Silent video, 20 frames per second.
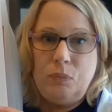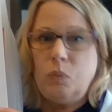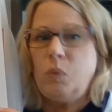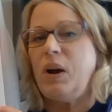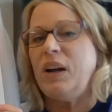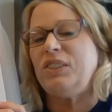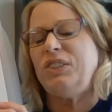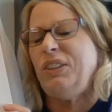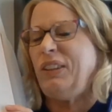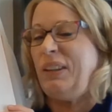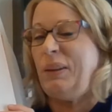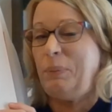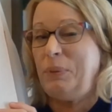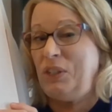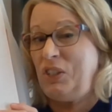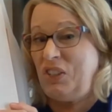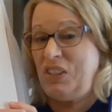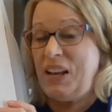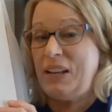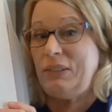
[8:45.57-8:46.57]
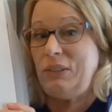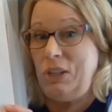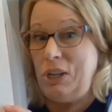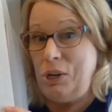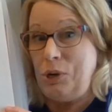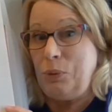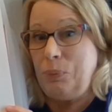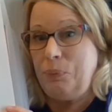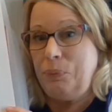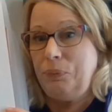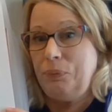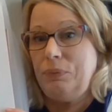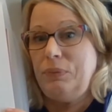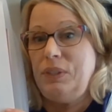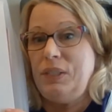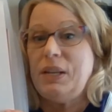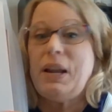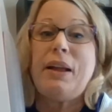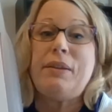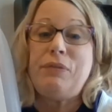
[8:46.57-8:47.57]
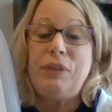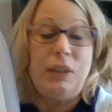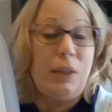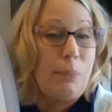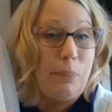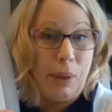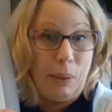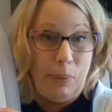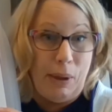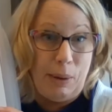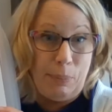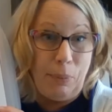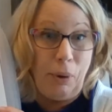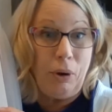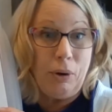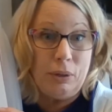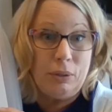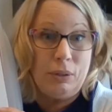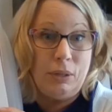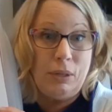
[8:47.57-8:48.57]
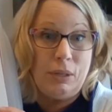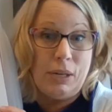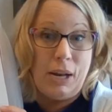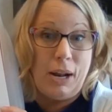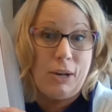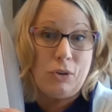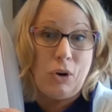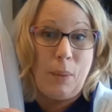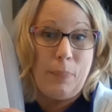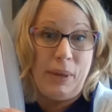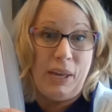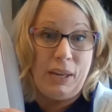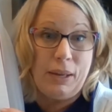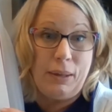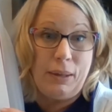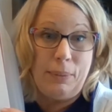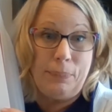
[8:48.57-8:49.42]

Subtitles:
actually, let me just ask you, did I fill up my paper? Did I draw big?